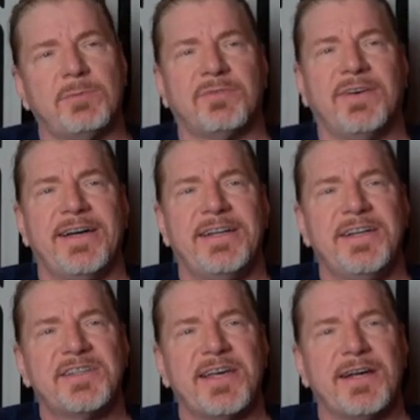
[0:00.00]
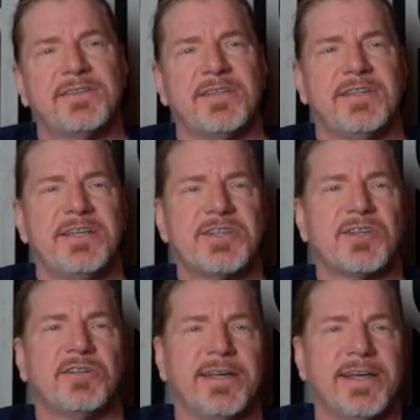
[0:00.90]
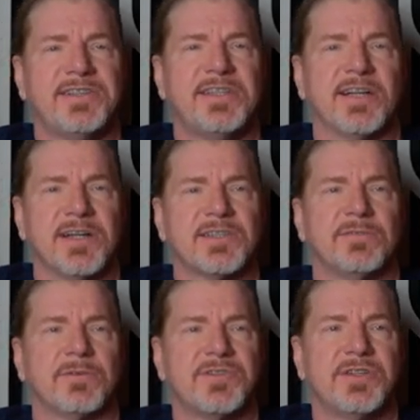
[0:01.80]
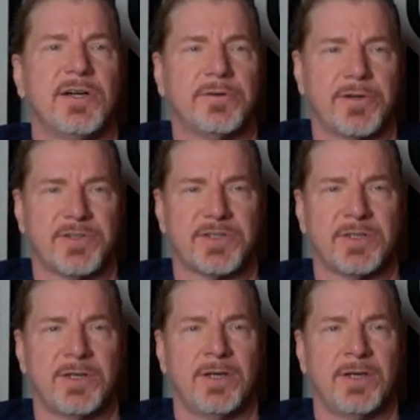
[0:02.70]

to provide a discount to the digital legacy console version owners.